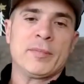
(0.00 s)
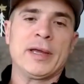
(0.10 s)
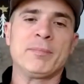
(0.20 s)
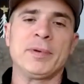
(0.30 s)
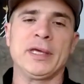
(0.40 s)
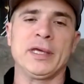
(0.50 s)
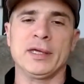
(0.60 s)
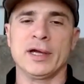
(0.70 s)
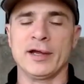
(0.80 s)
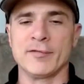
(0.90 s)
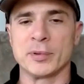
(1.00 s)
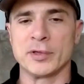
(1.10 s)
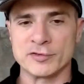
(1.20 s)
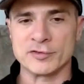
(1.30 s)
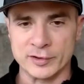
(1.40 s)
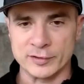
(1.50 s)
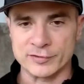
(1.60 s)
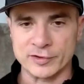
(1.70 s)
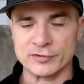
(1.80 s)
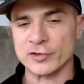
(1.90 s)
or it might be, I have a
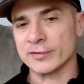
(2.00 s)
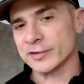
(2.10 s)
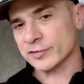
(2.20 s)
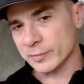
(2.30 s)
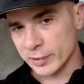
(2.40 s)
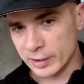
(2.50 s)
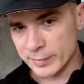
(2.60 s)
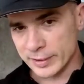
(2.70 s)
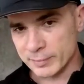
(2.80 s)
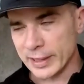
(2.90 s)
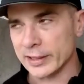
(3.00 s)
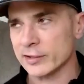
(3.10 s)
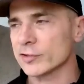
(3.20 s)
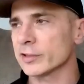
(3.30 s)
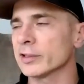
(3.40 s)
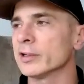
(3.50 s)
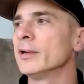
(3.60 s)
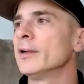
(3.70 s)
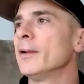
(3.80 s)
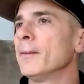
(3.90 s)
person who's a service department
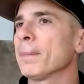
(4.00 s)
manager.